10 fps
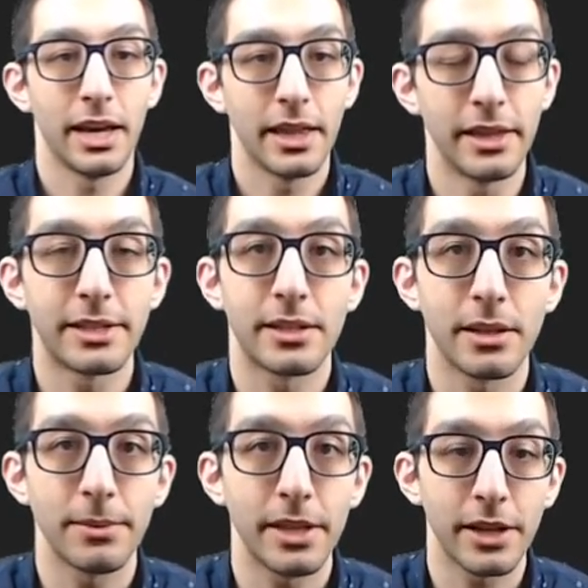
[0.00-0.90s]
This is
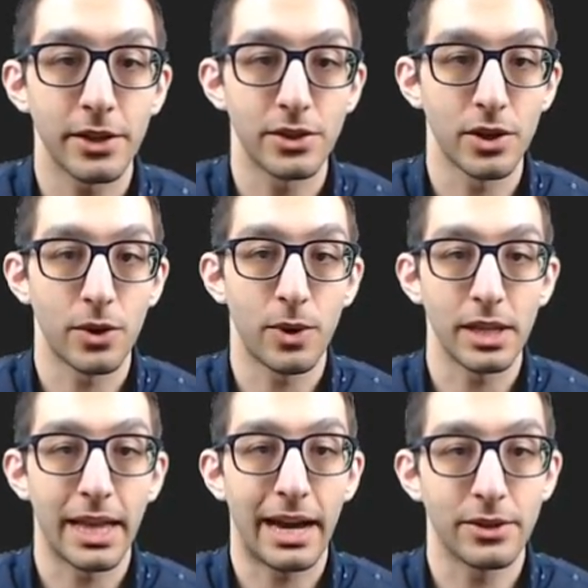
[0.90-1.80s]
something that Godot
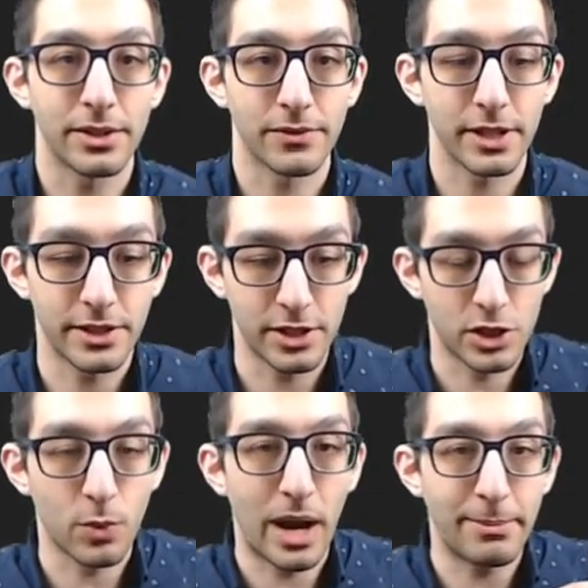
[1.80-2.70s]
allows for us to
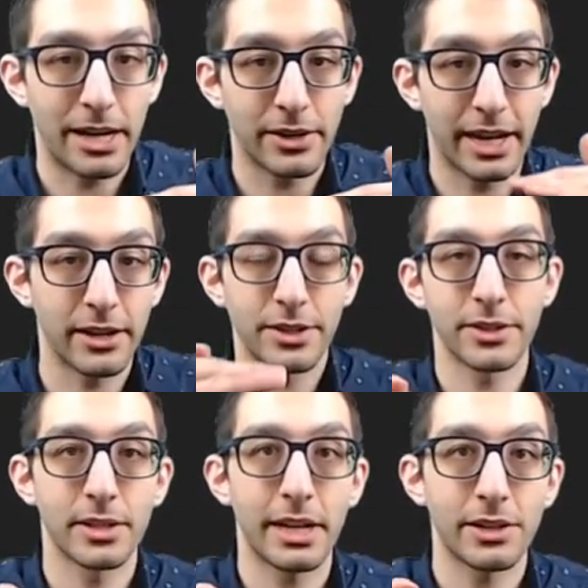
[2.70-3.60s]
swap out character
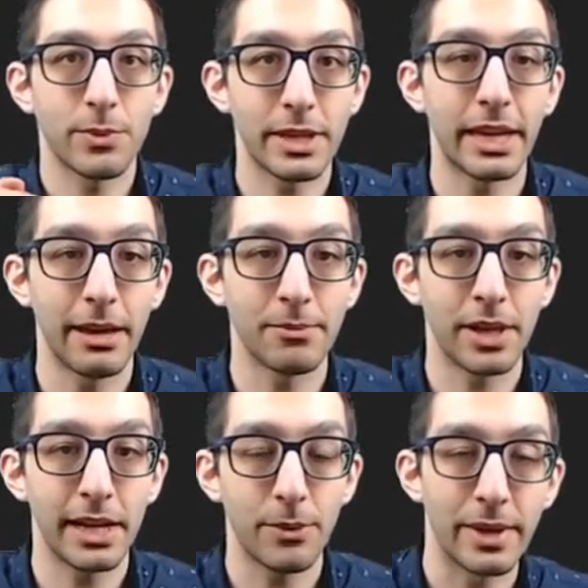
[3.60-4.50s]
select with
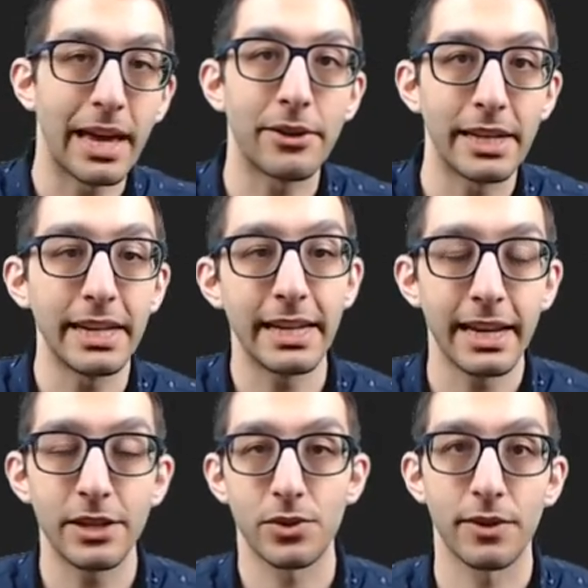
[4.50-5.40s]
gameplay without needing
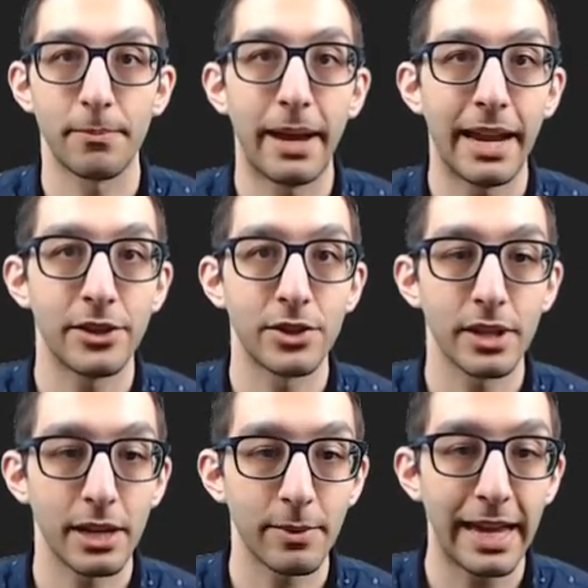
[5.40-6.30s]
any sort of manager
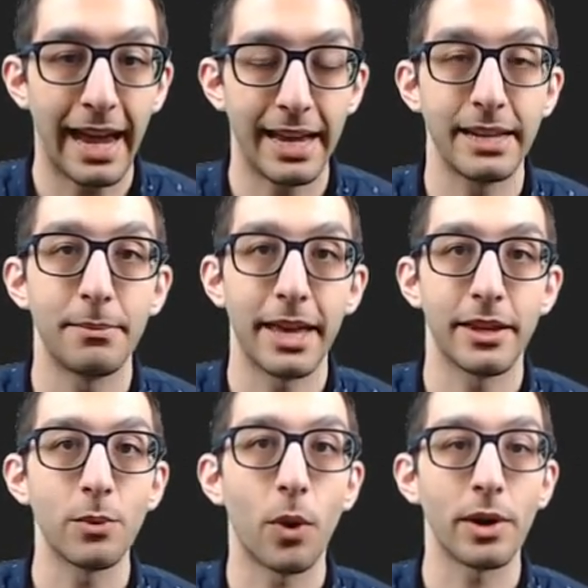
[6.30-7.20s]
like we had in
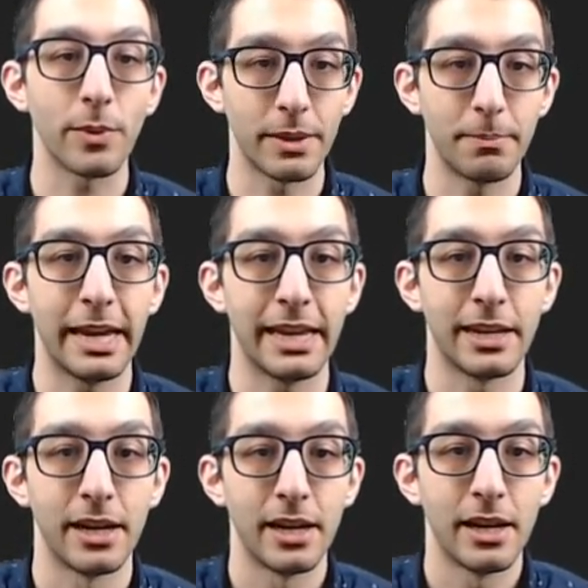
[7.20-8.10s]
method one with main.
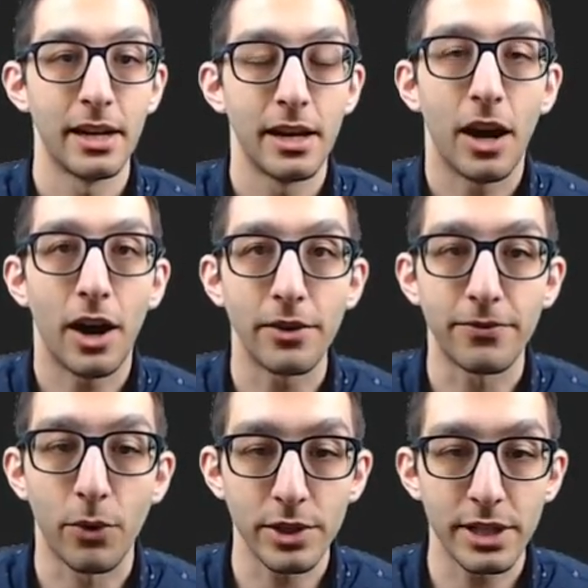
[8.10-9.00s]

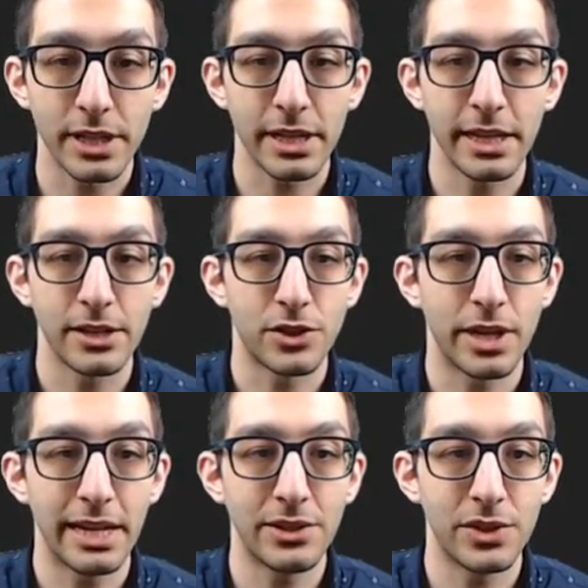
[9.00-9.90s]
Unfortunately,
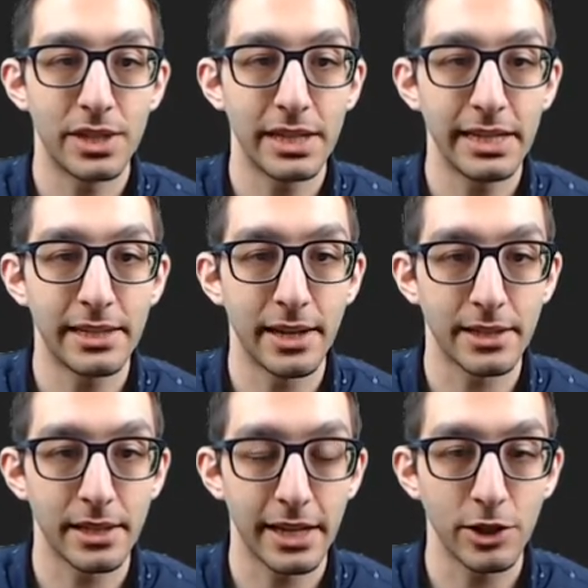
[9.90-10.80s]
change scene
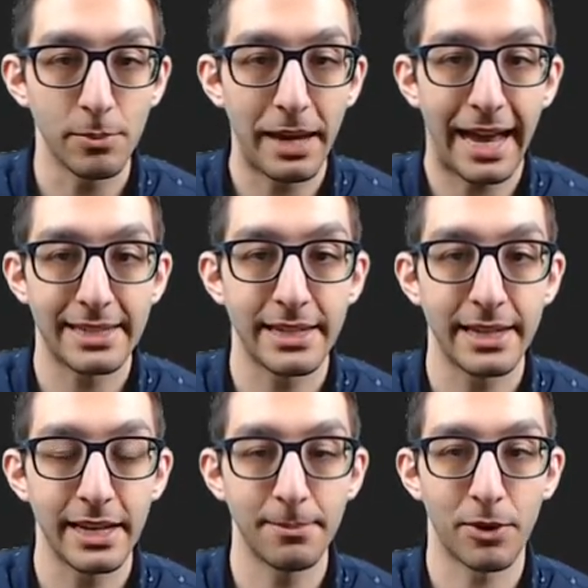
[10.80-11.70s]
doesn't let you pass in
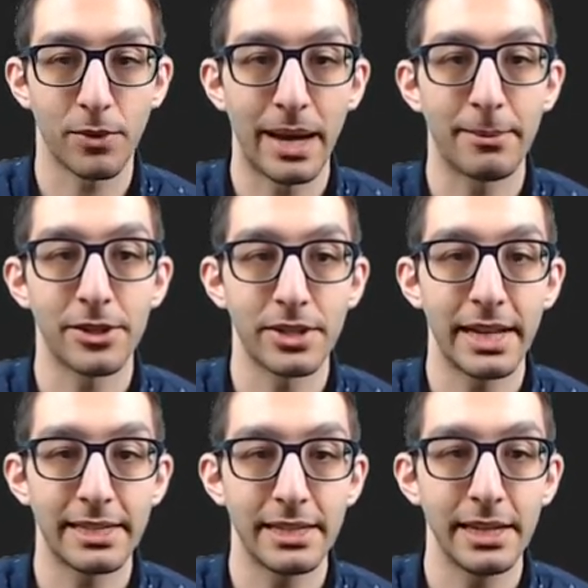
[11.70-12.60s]
any parameters to
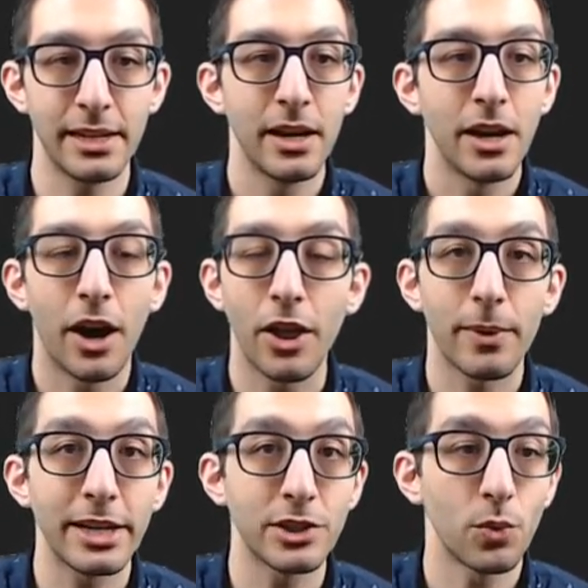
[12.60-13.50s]
that scene,
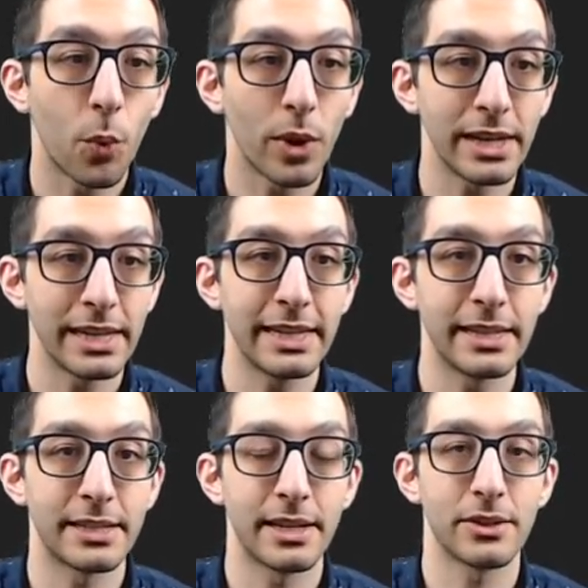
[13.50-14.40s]
otherwise you wouldn't need
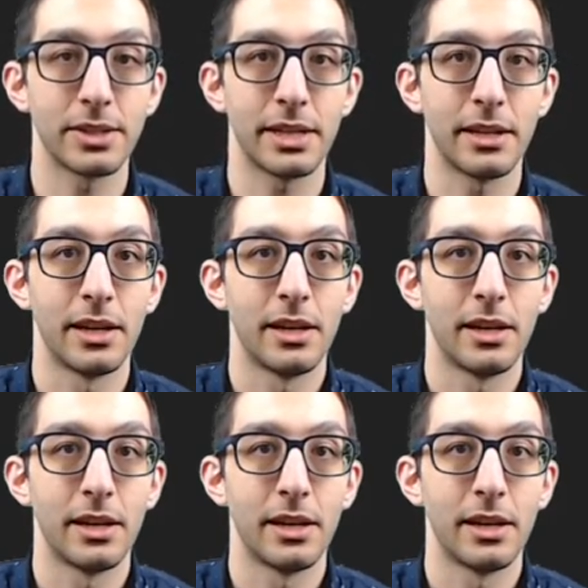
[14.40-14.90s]
the singleton.